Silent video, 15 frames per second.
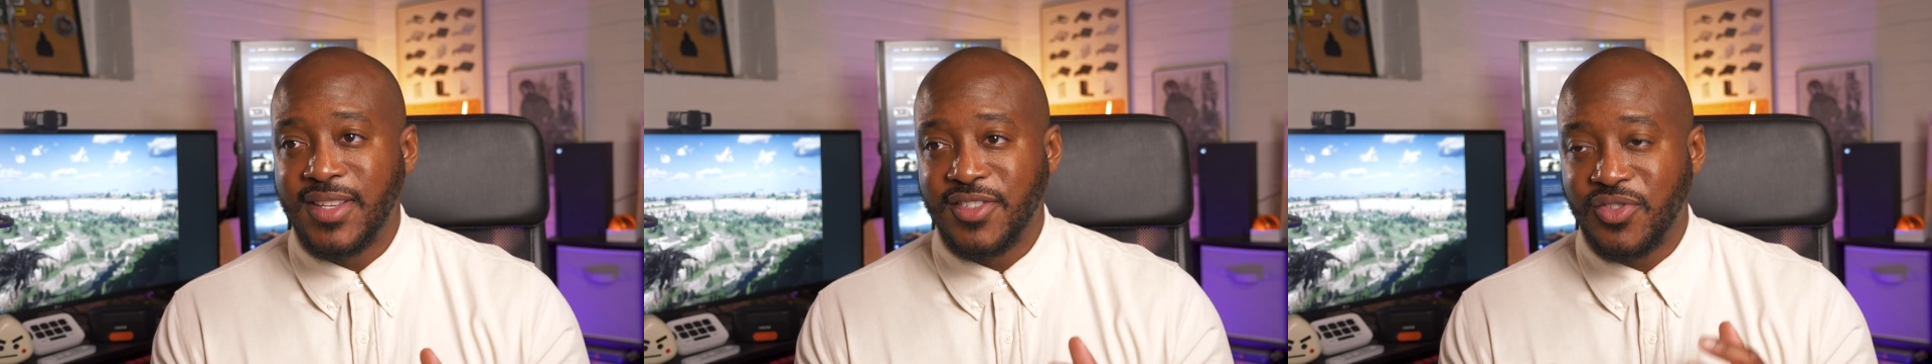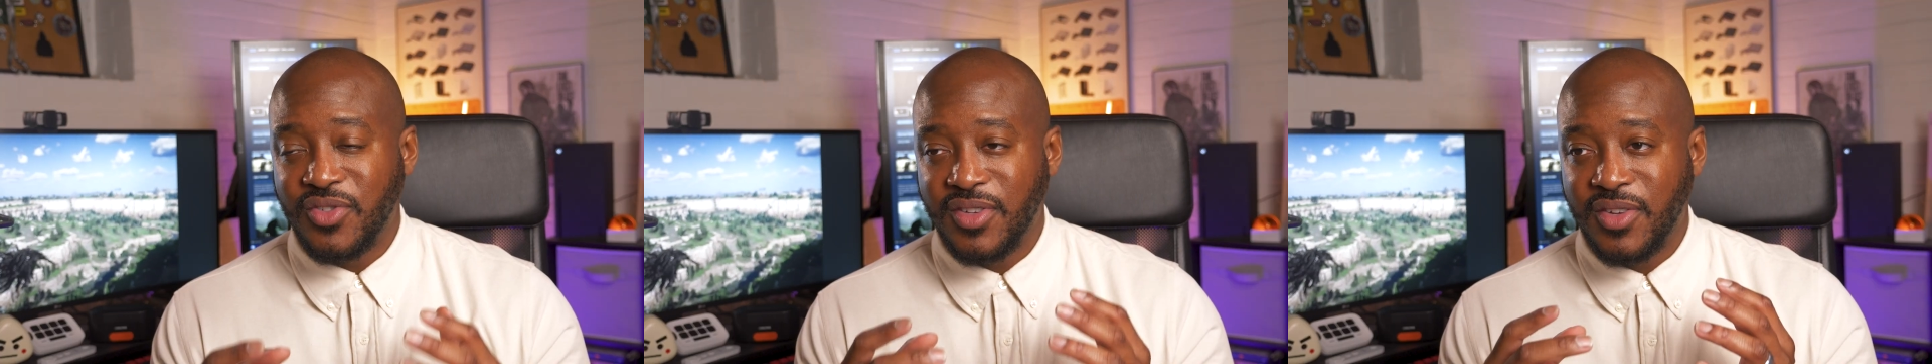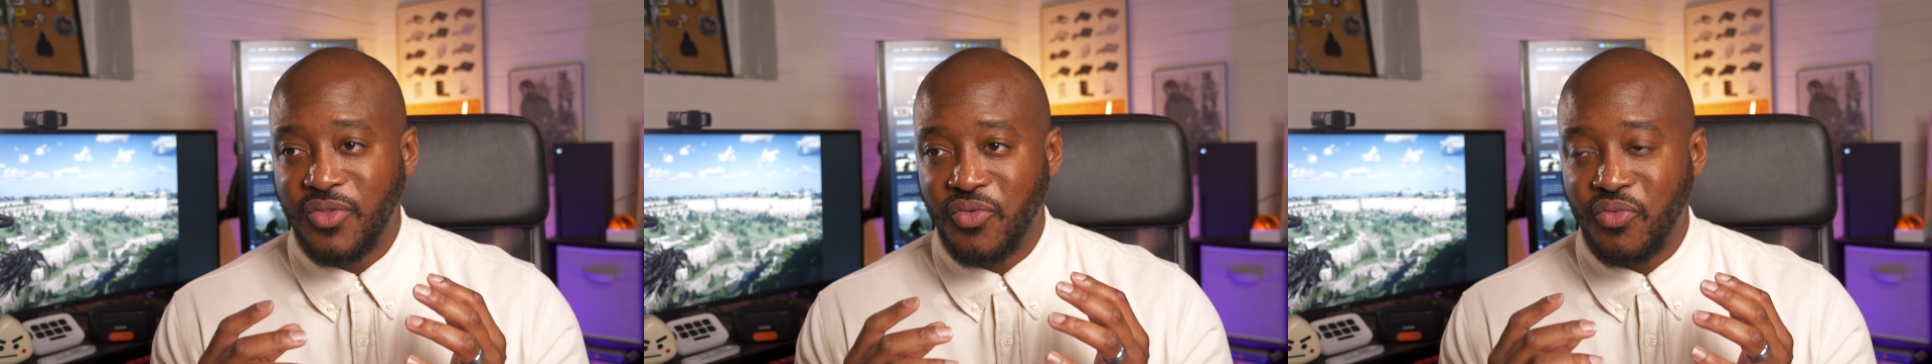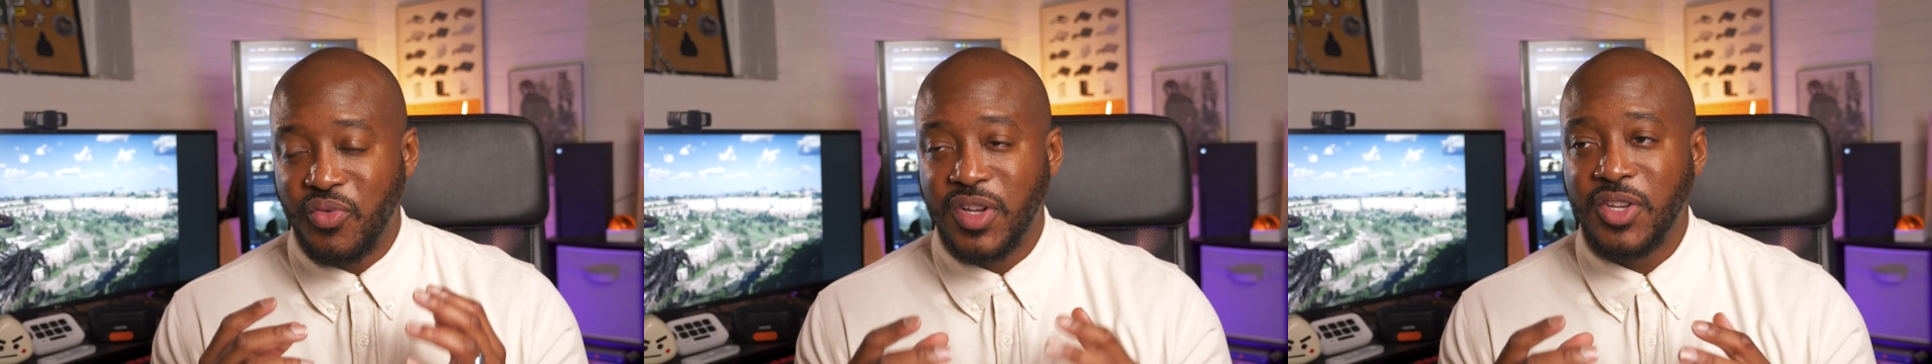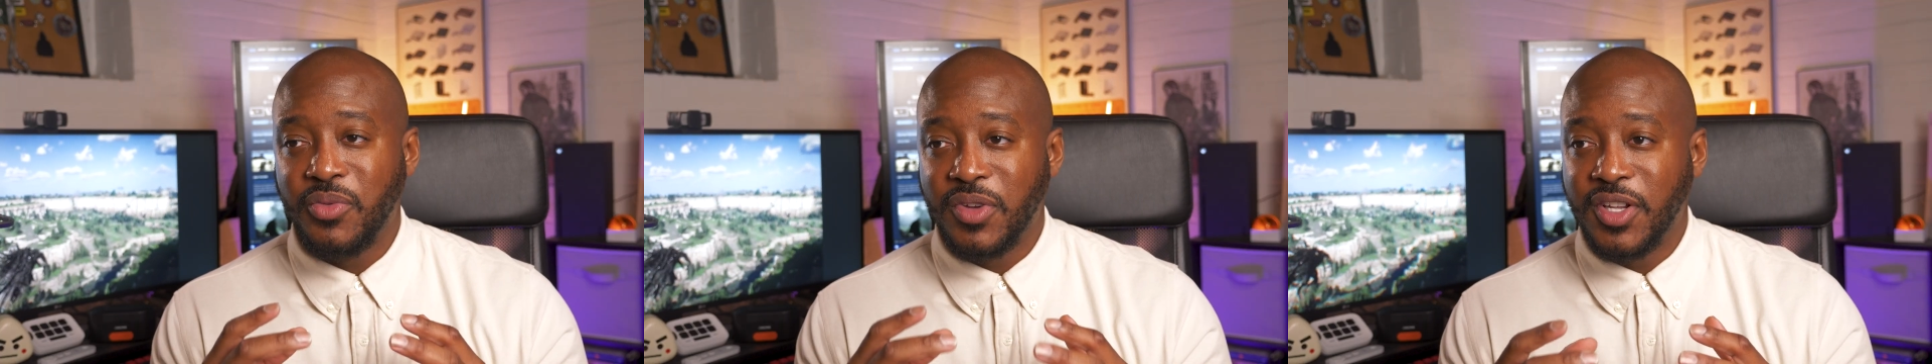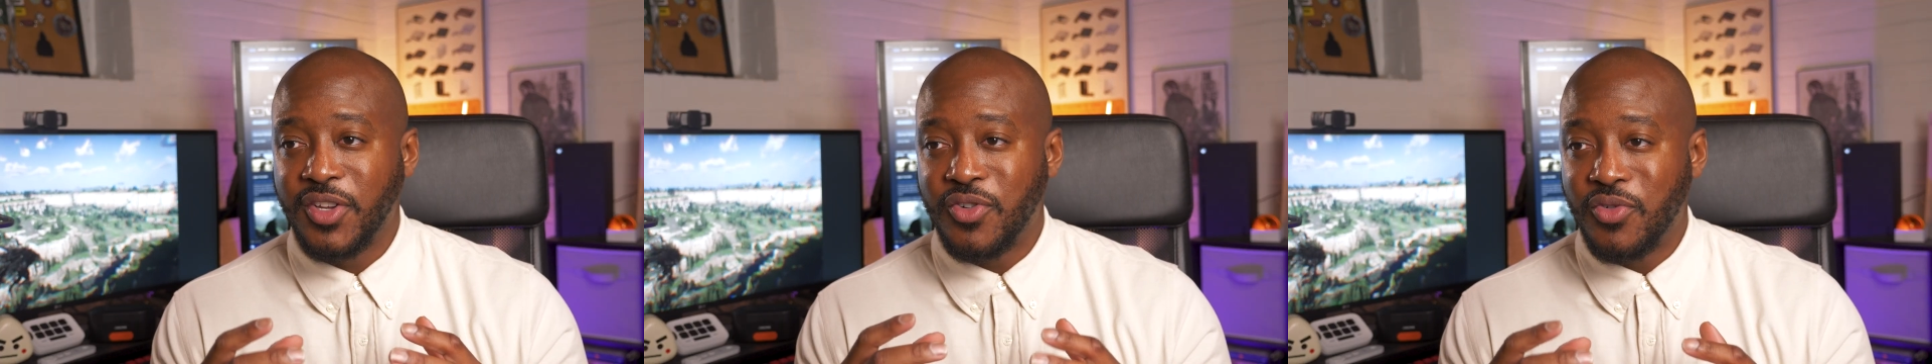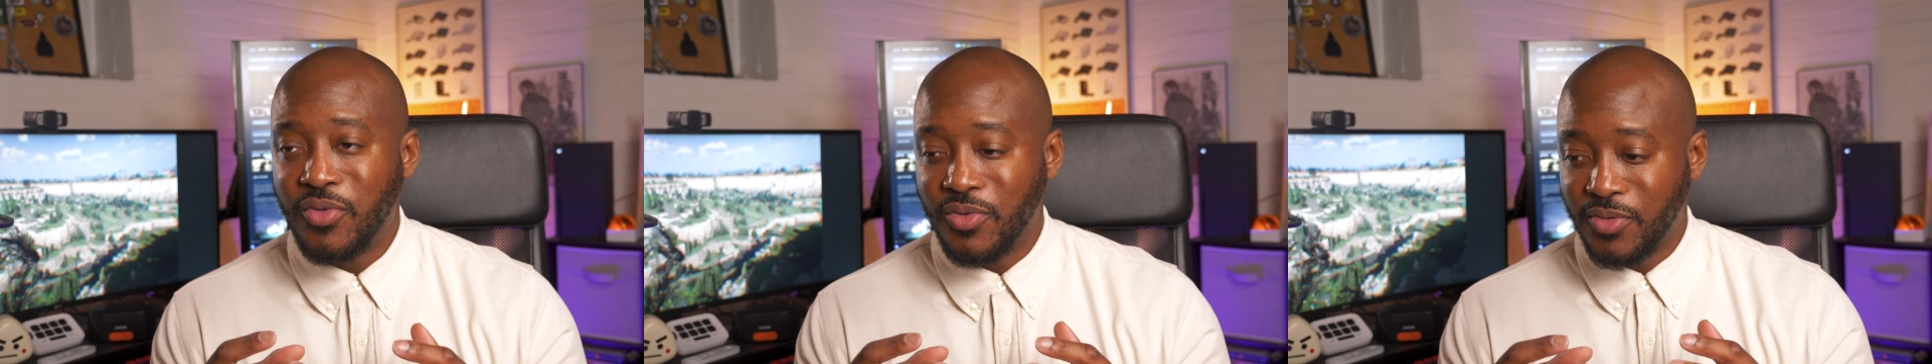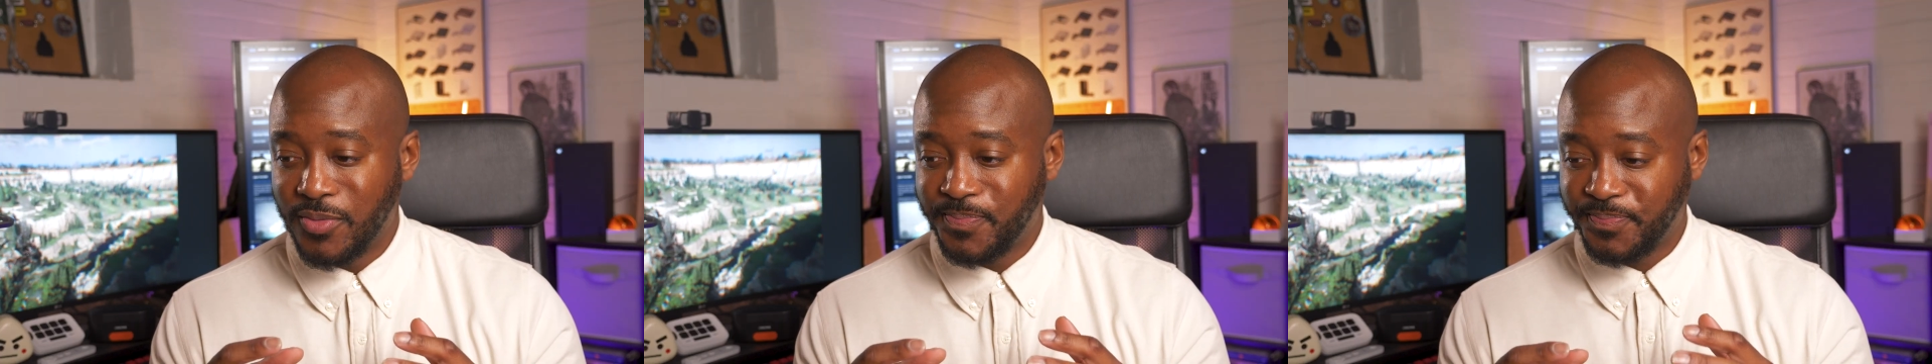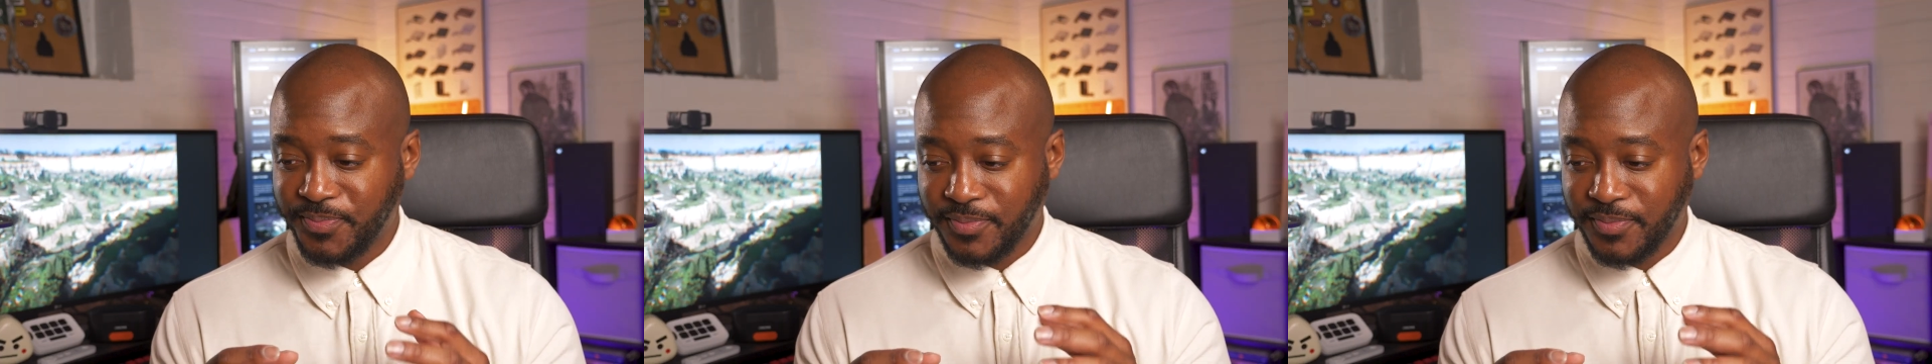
is really, really cool.